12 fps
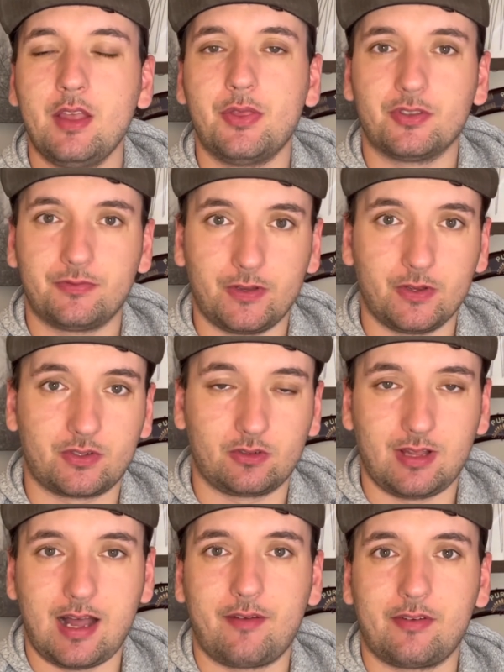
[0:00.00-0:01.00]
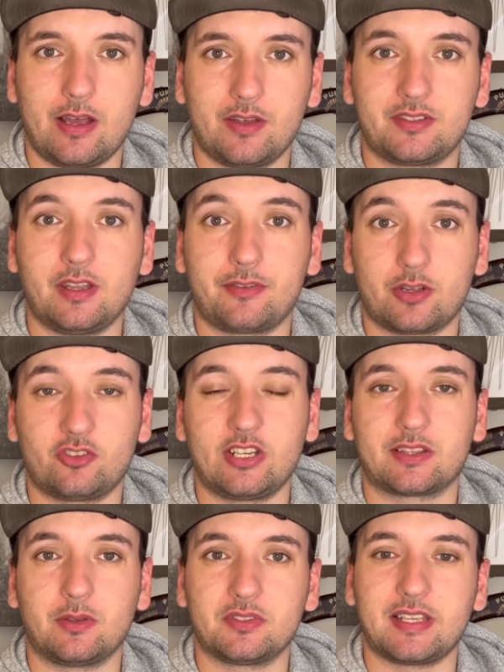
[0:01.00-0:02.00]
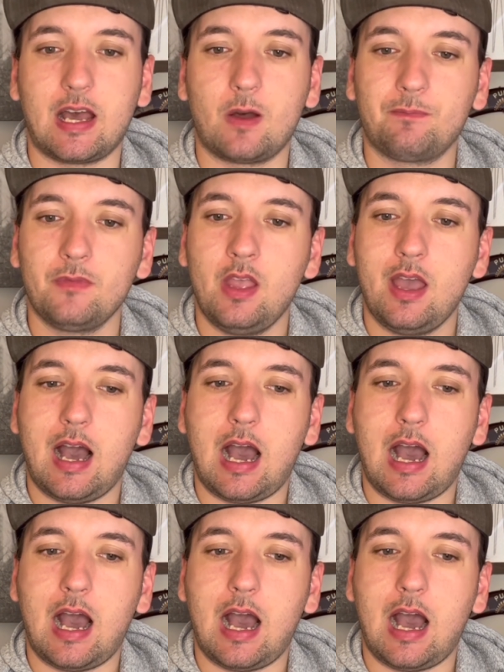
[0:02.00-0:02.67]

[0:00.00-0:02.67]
Those videos are live right now, so definitely go check those out.